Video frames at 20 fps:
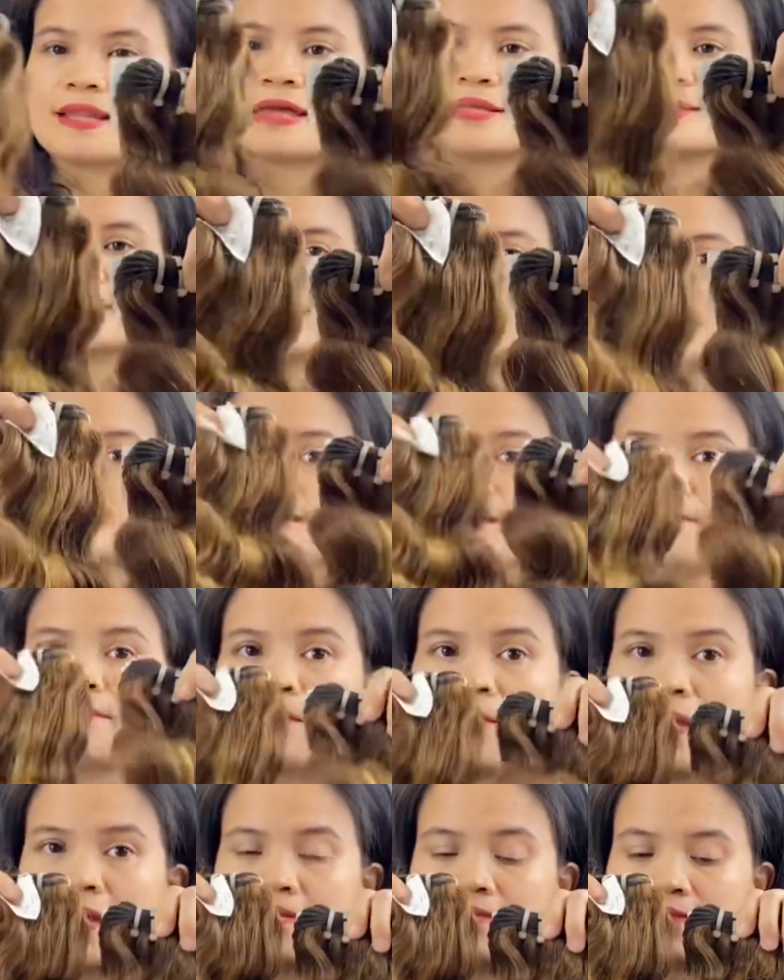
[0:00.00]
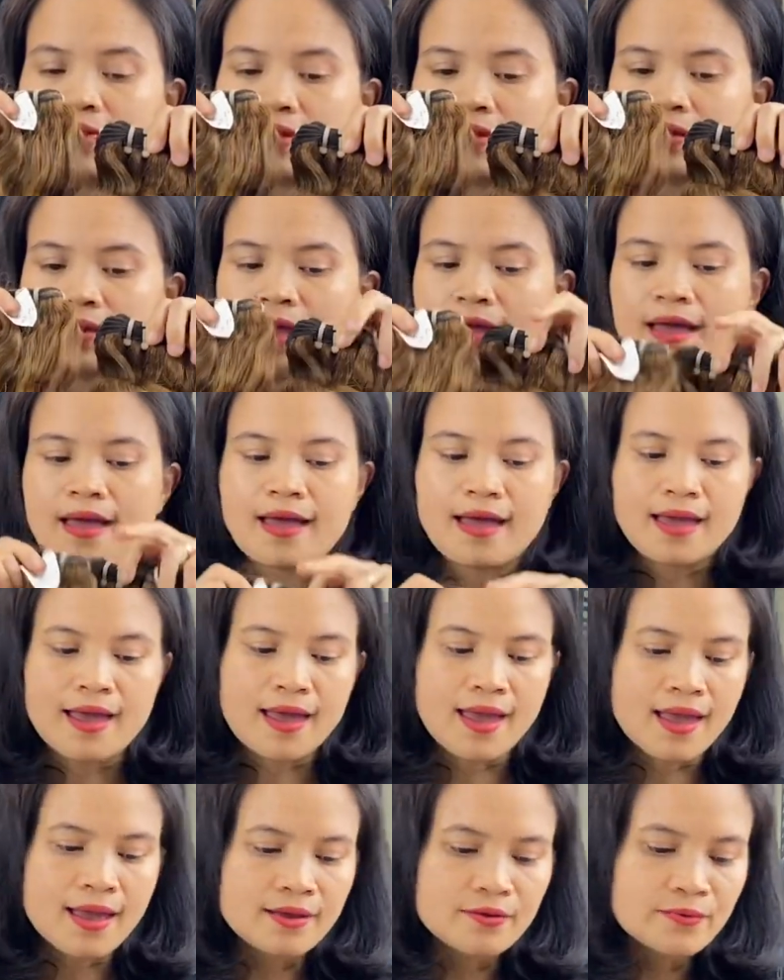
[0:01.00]
like this deep wavy
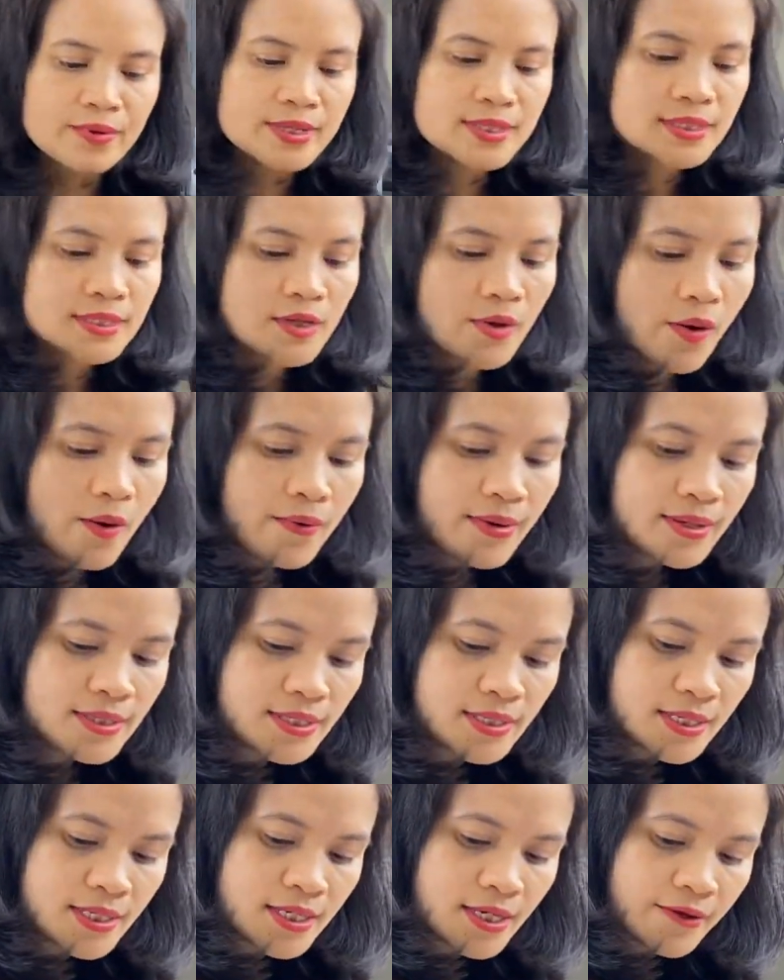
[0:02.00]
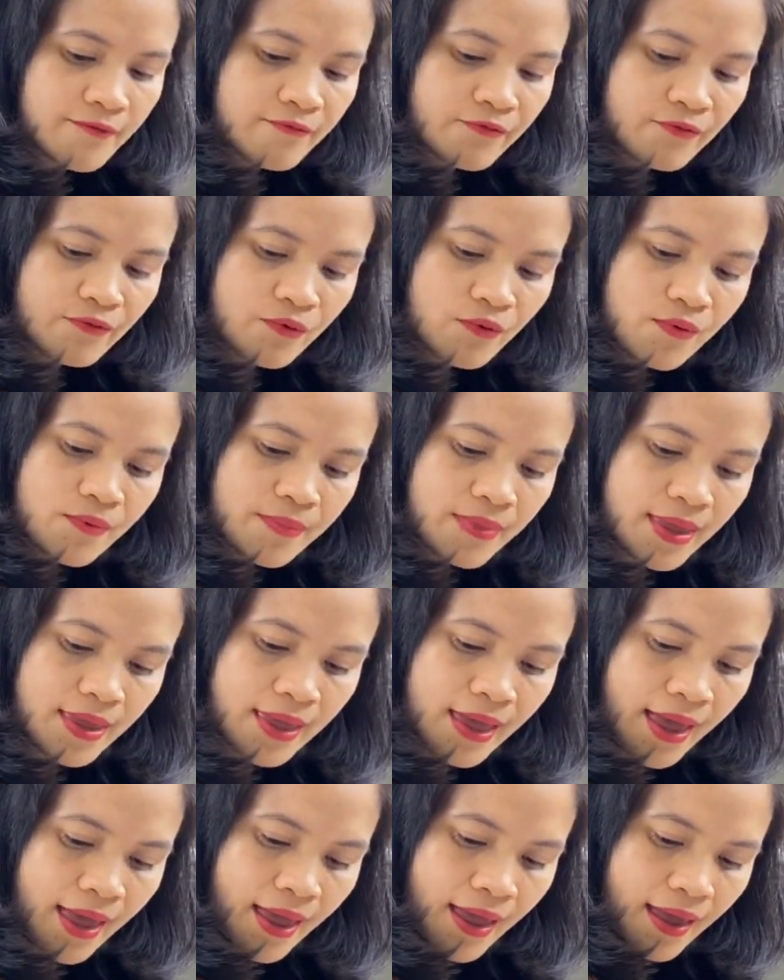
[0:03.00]
and with 12 inches in Funmi
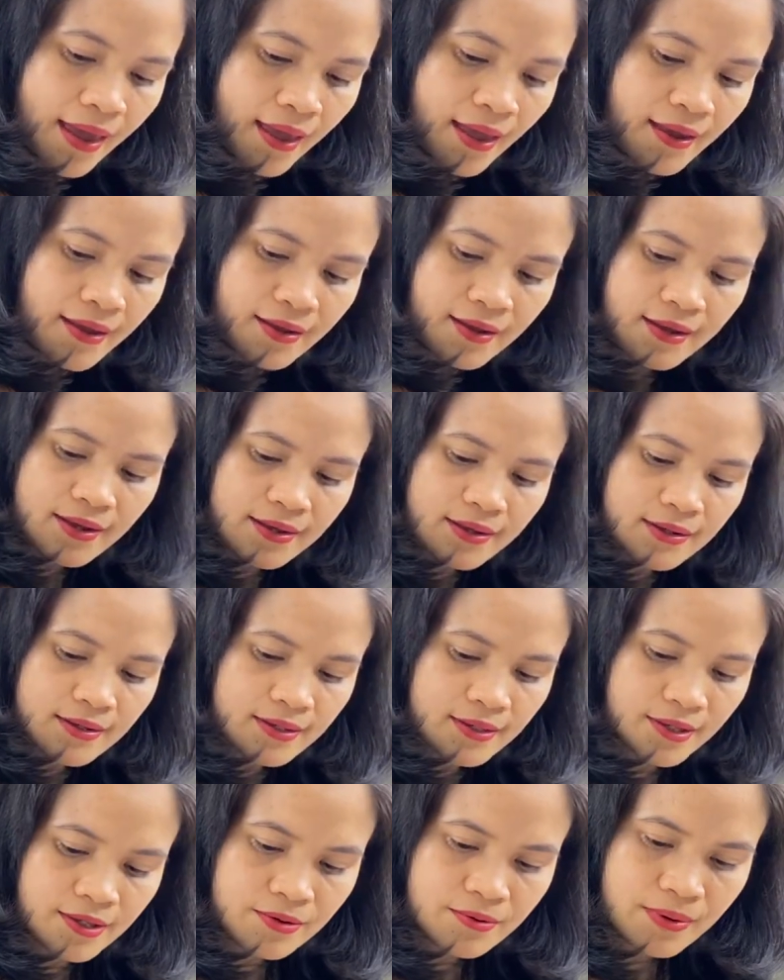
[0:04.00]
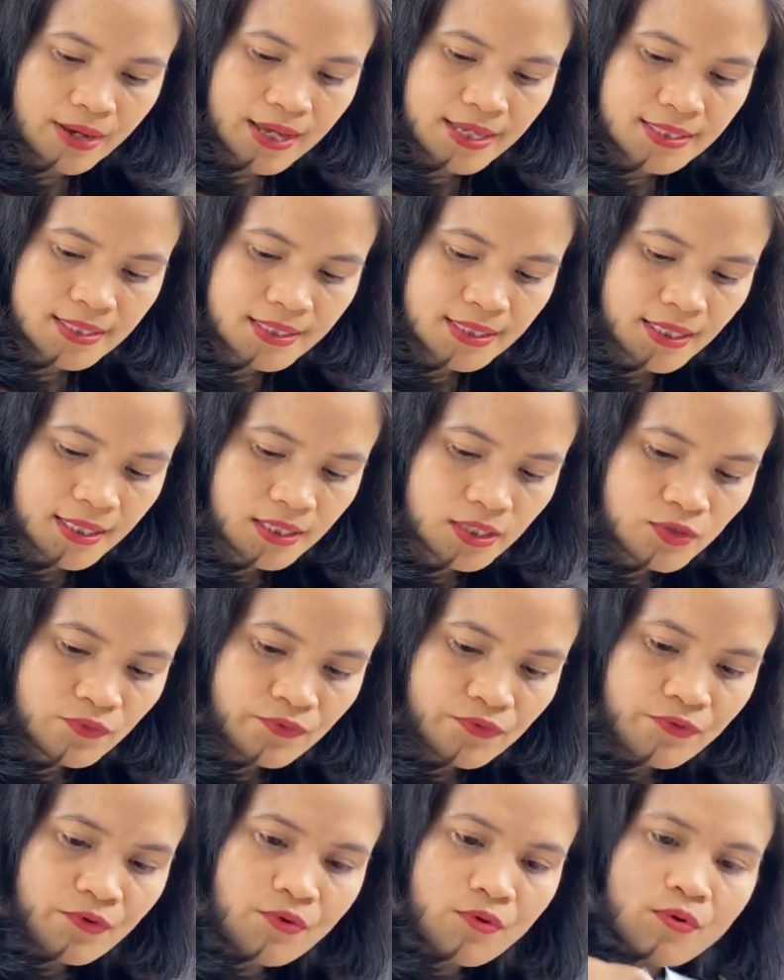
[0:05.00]
hair you can see
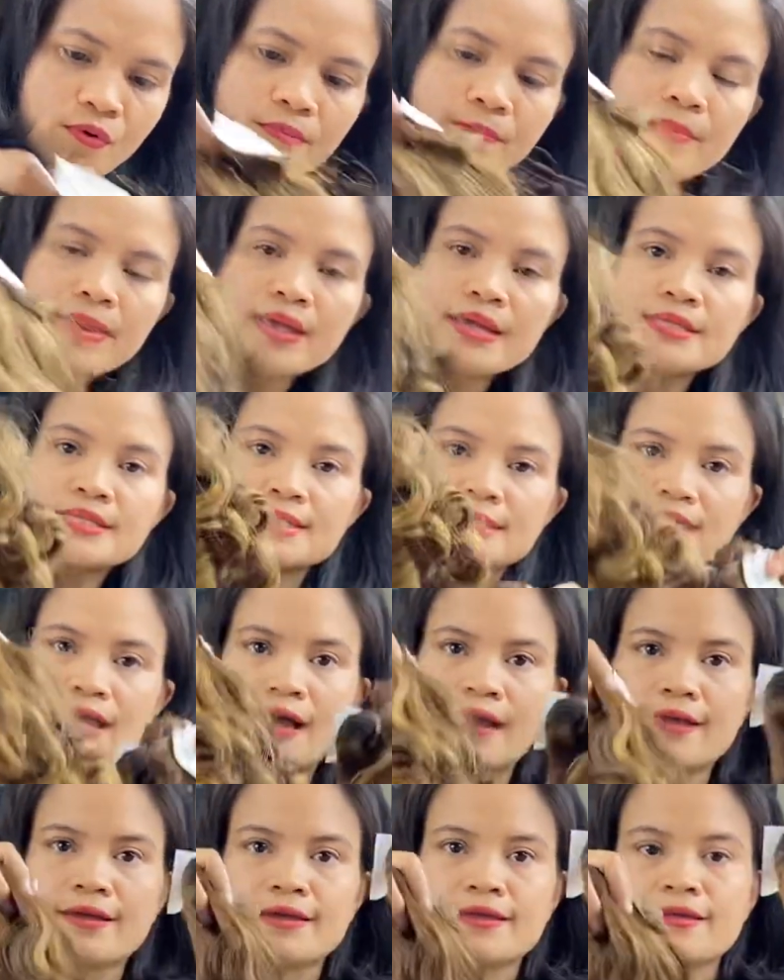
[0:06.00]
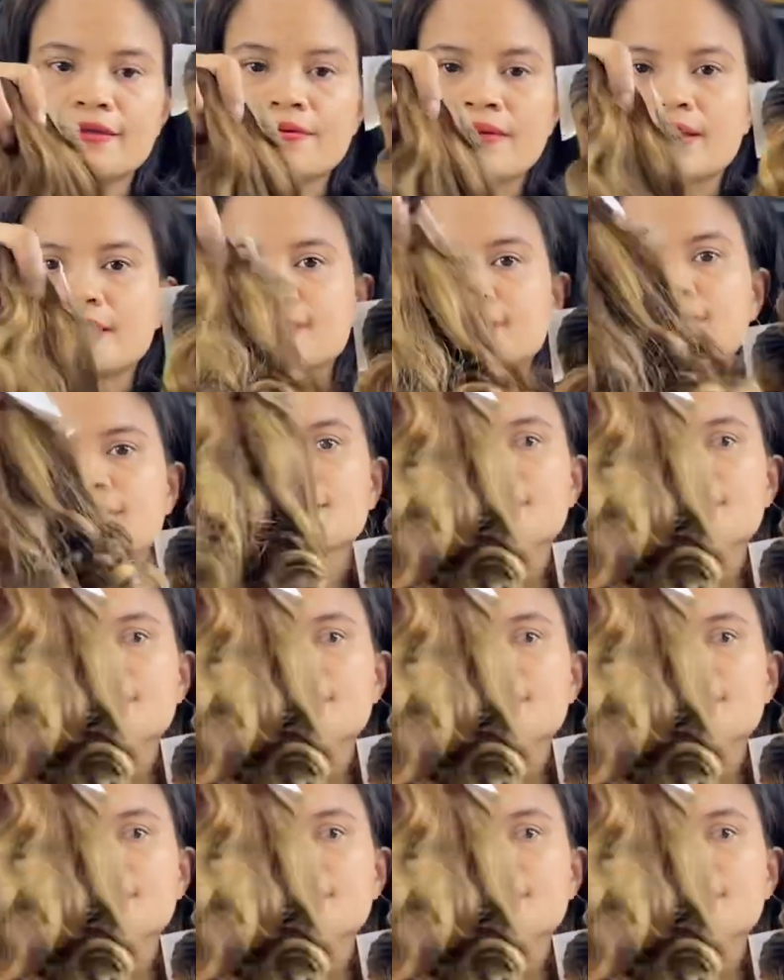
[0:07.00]
Funmi style you can see